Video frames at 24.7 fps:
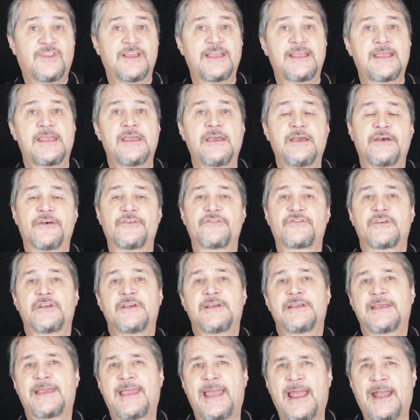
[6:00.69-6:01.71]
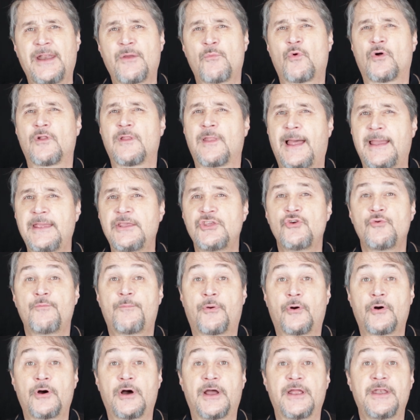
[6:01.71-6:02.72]
thing is, Canon will let you
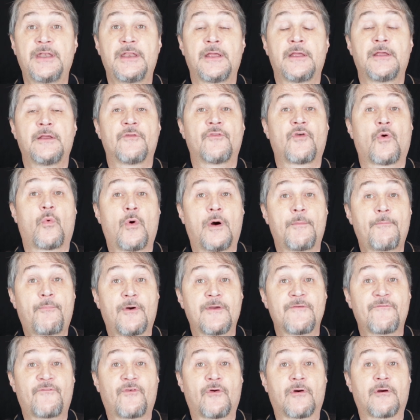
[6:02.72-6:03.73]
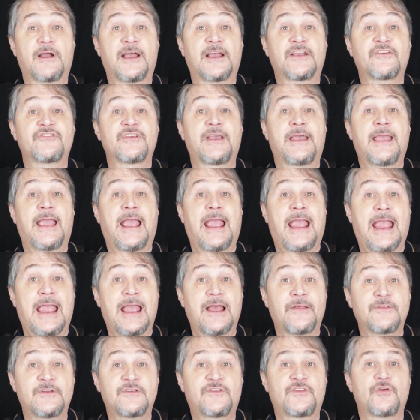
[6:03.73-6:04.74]
put the 1.4x
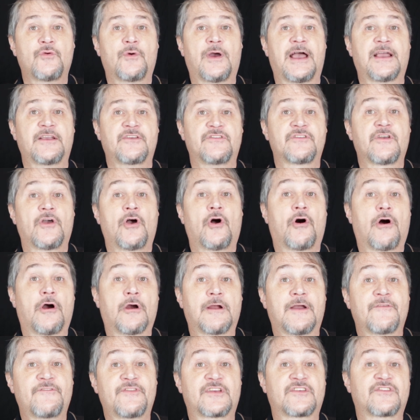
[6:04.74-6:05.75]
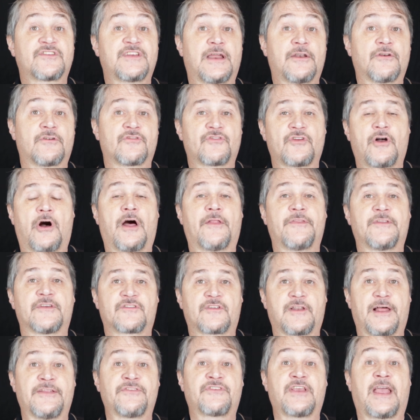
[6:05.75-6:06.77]
and the 2x RF extenders on
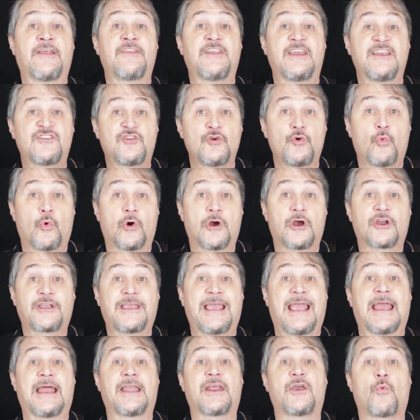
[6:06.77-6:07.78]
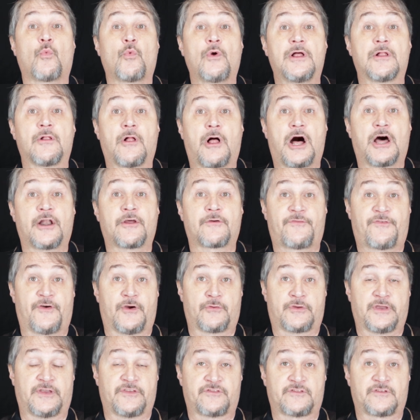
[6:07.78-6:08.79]
this lens, and they do work, and it will
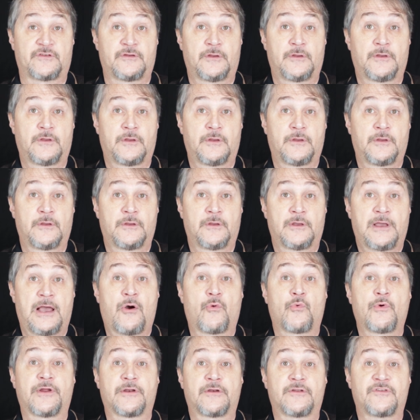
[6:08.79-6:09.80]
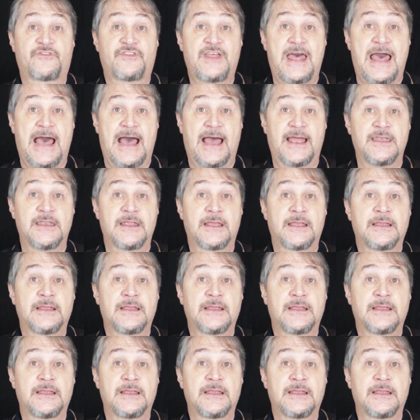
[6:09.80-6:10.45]
autofocus. How weird is that?